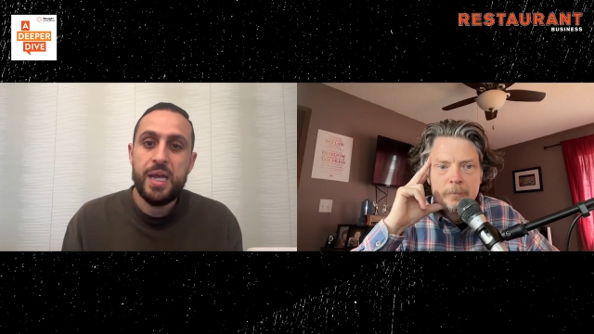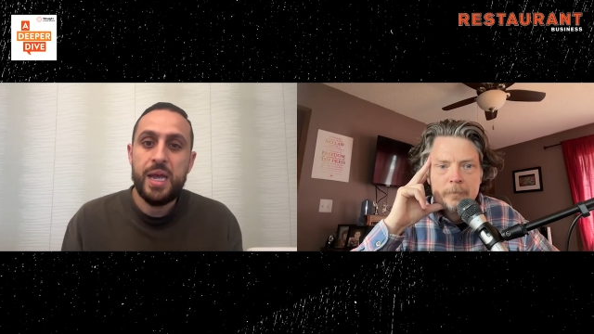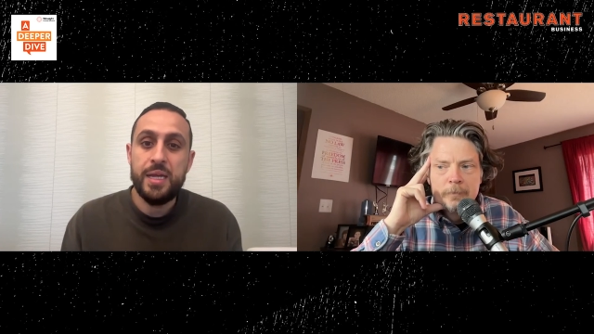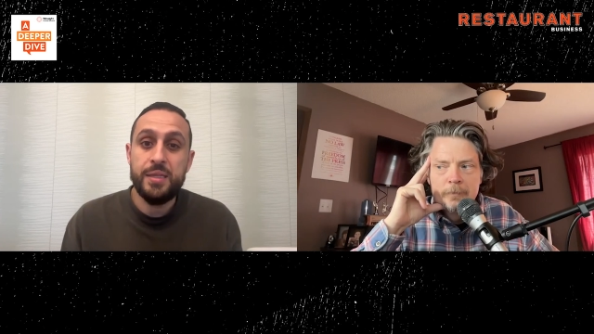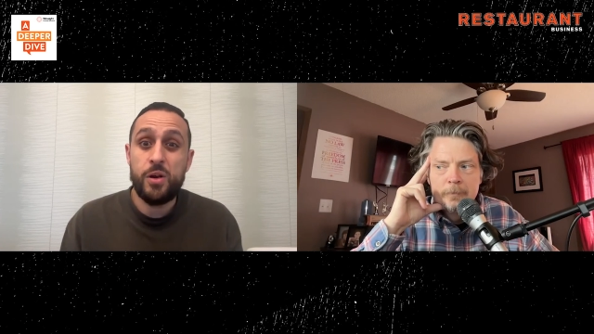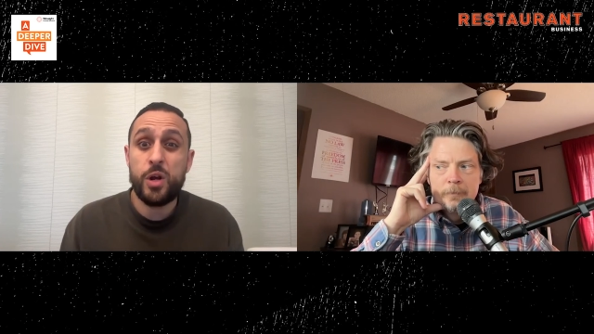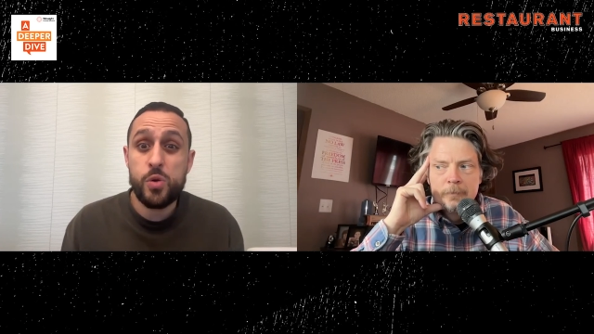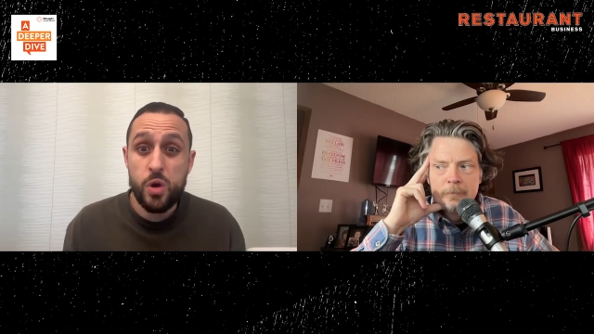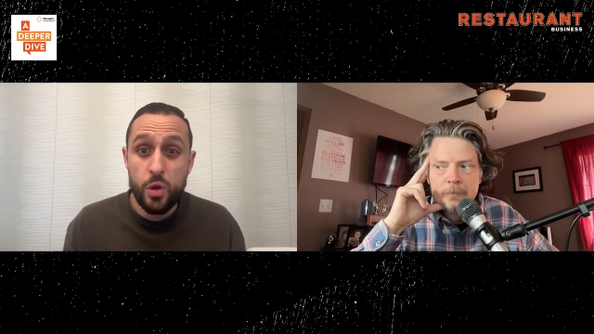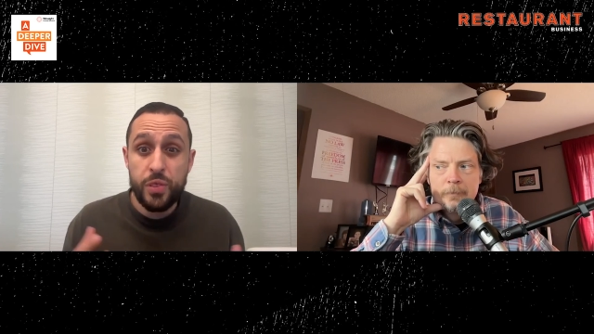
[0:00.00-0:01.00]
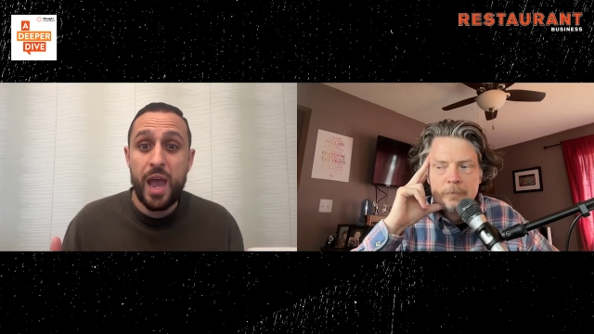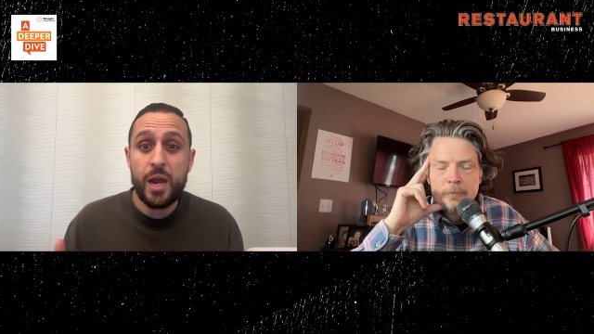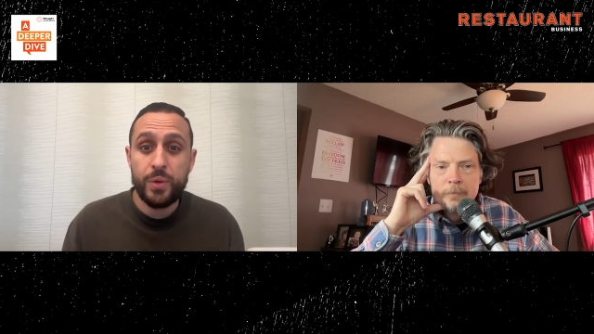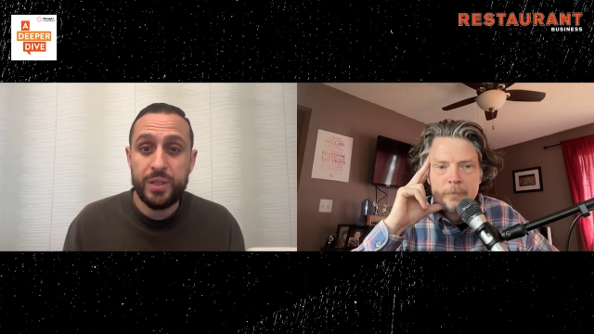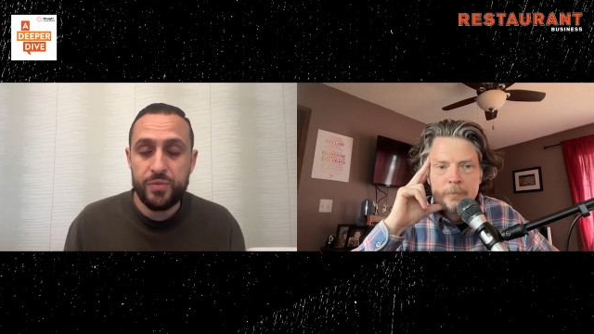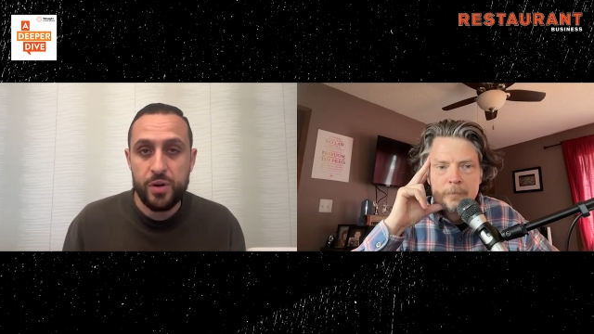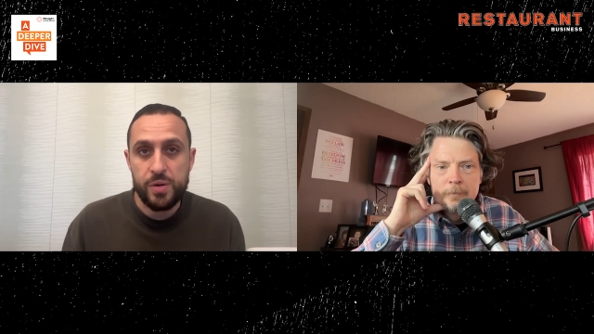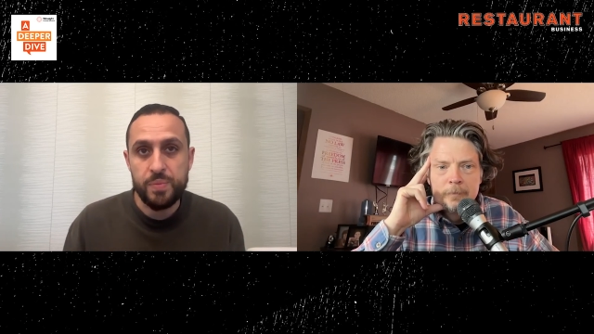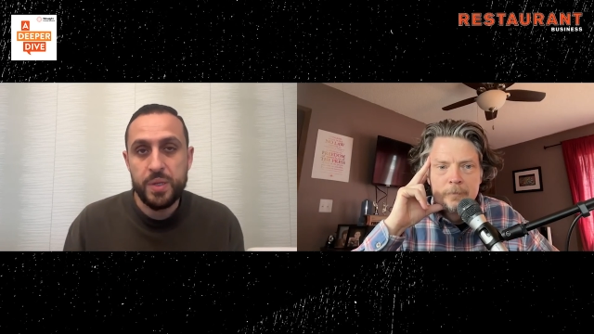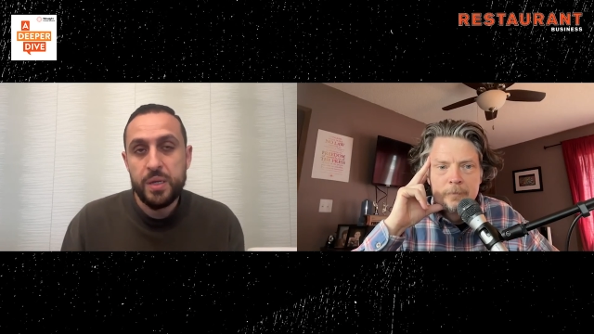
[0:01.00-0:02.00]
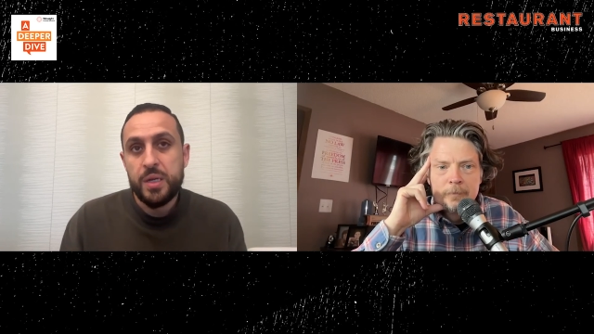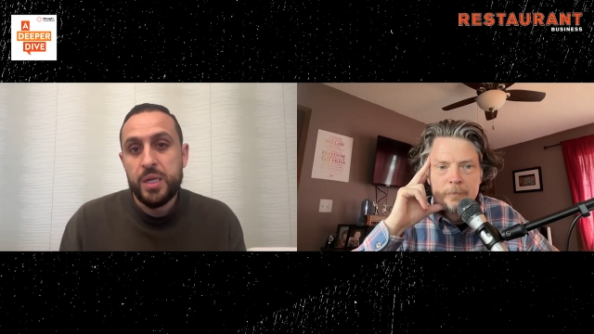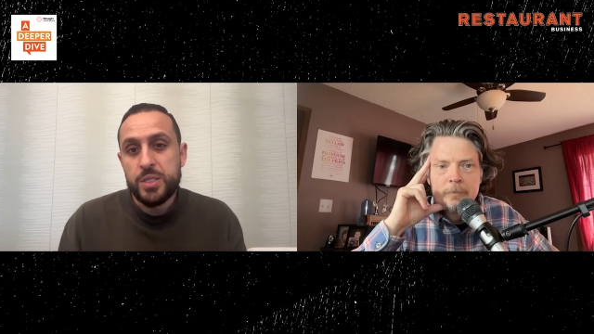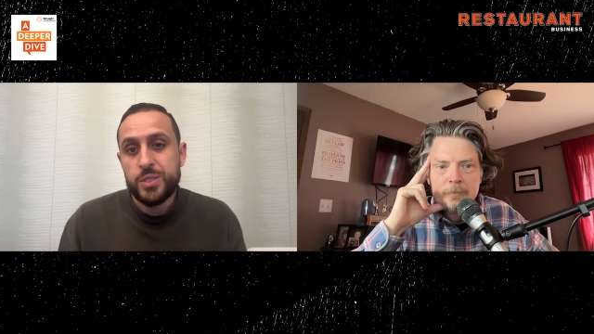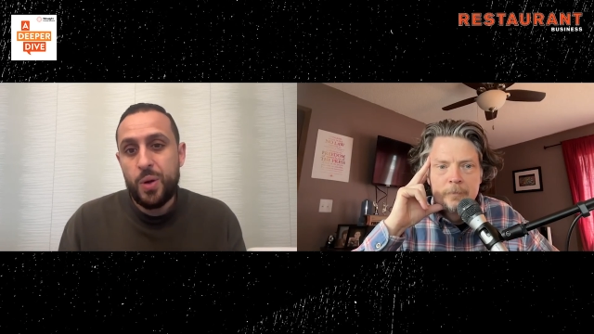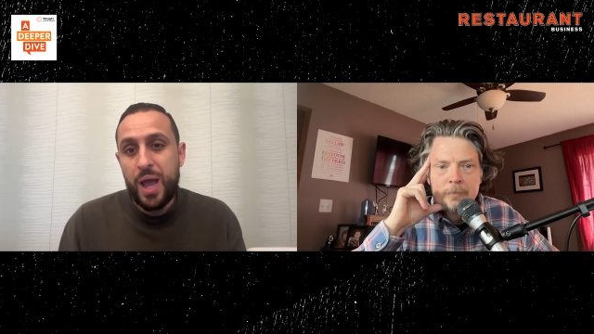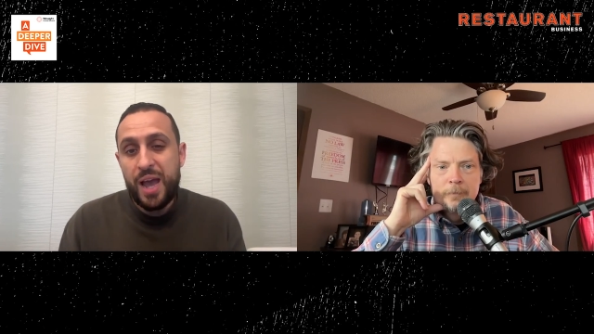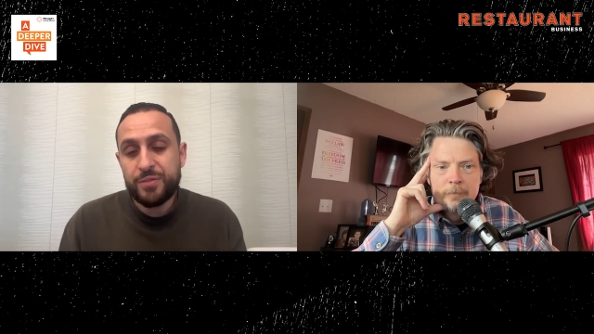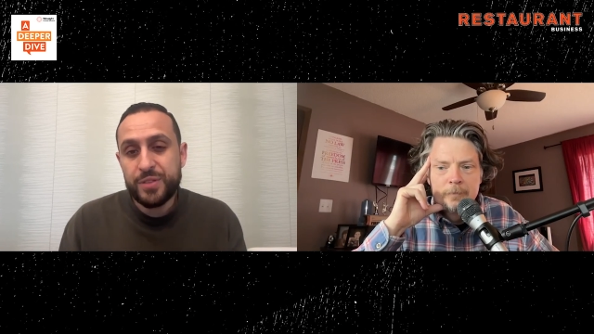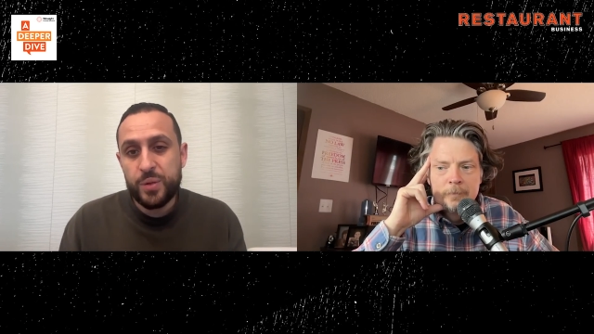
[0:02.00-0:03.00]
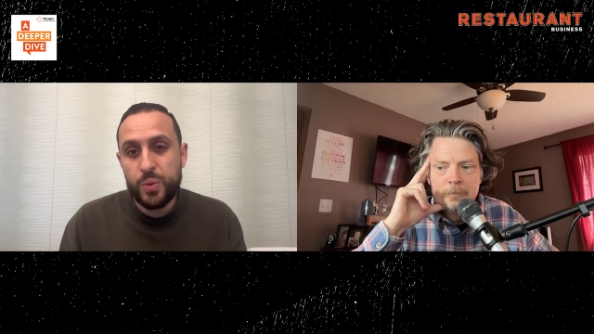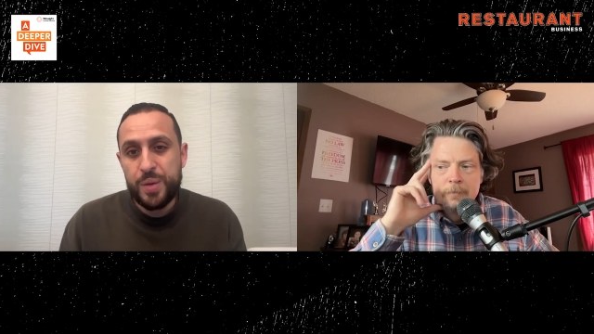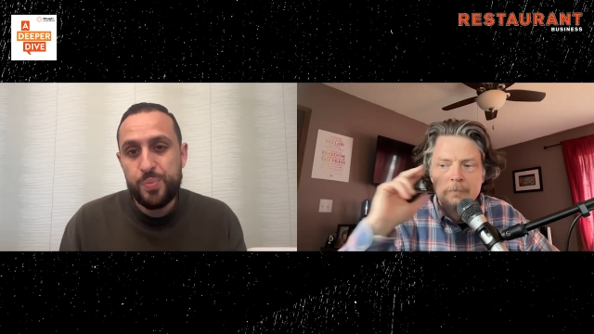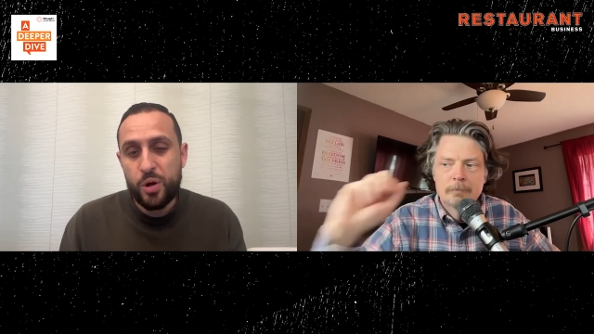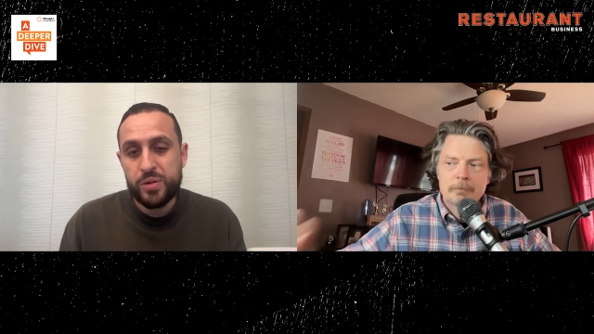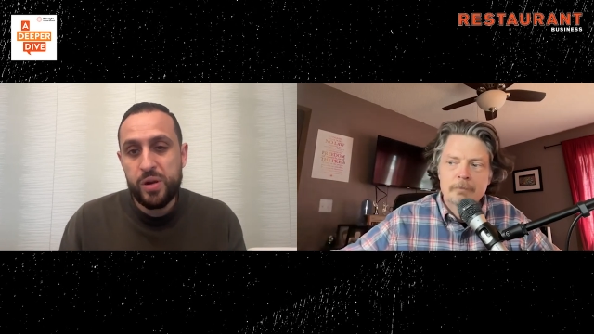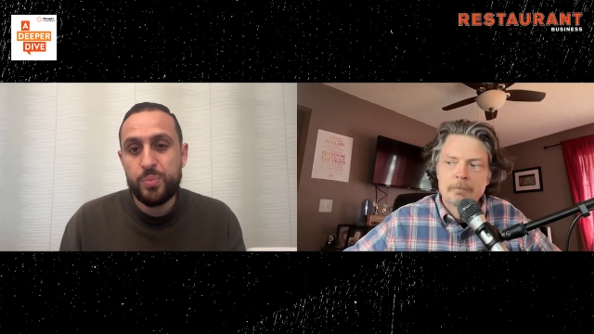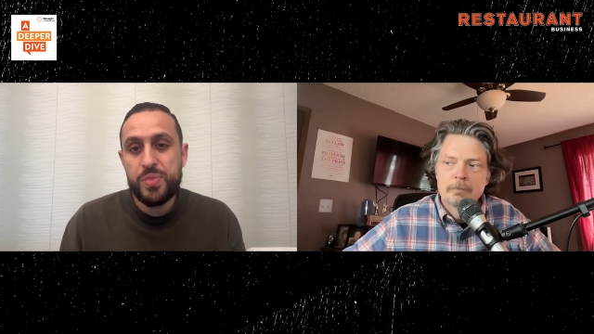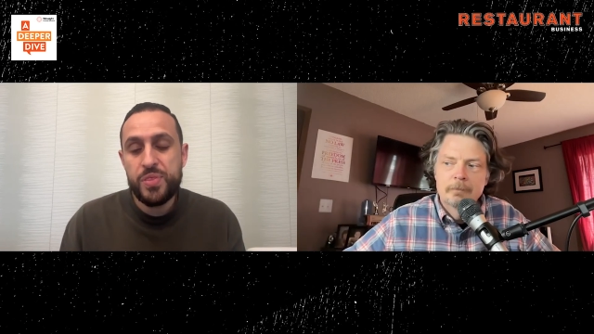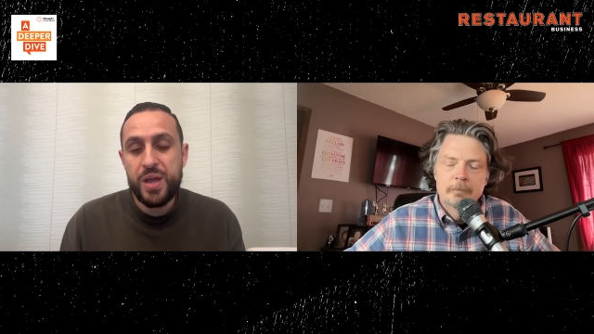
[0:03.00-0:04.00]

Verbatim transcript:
Speaker 1: and they are a growth equity firm. So after we partner up with